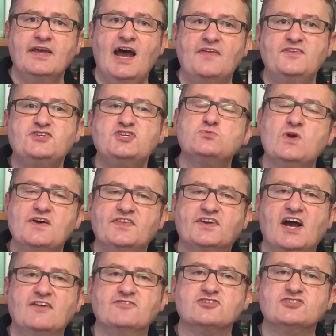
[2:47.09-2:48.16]
and this is where the
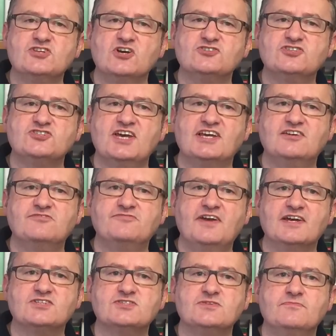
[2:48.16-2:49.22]
cover starts to take
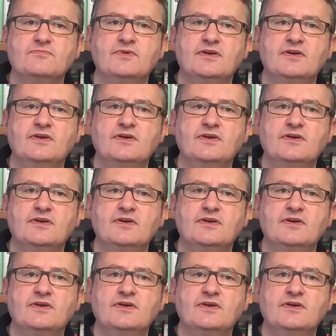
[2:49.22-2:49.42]
effect.